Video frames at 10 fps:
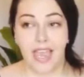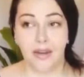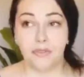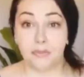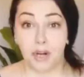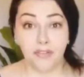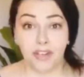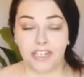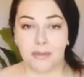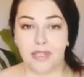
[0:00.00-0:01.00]
And it was
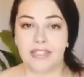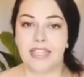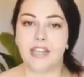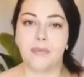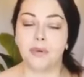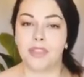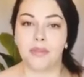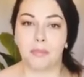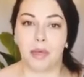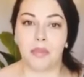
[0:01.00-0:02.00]
perfect because they could put
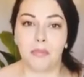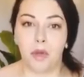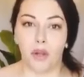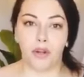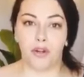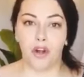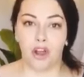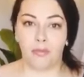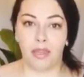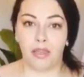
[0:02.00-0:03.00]
the belly monitor
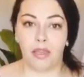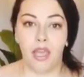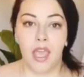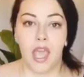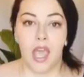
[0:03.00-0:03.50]
on me